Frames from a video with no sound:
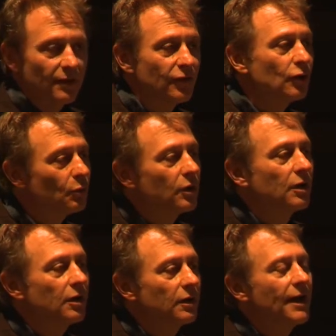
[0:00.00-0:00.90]
There
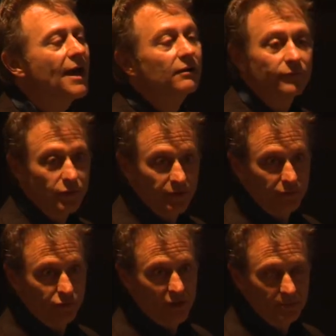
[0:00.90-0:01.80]
were handfuls of
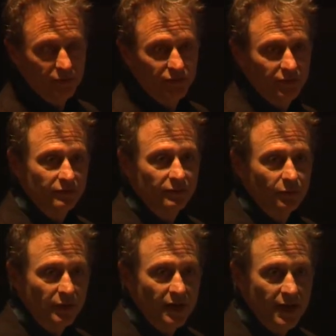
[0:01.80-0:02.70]
strips that
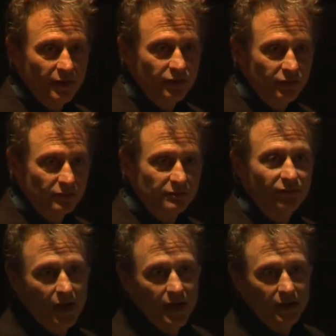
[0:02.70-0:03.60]
we had to
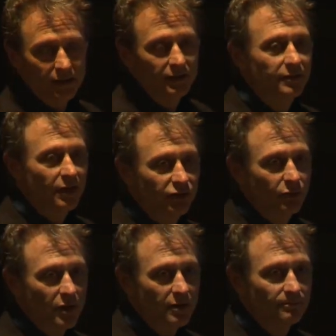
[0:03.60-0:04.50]
find
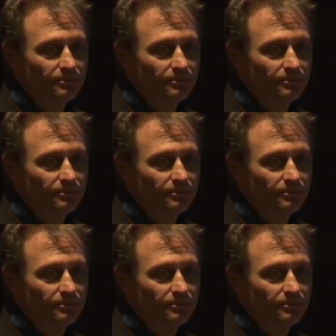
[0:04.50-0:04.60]
elsewhere.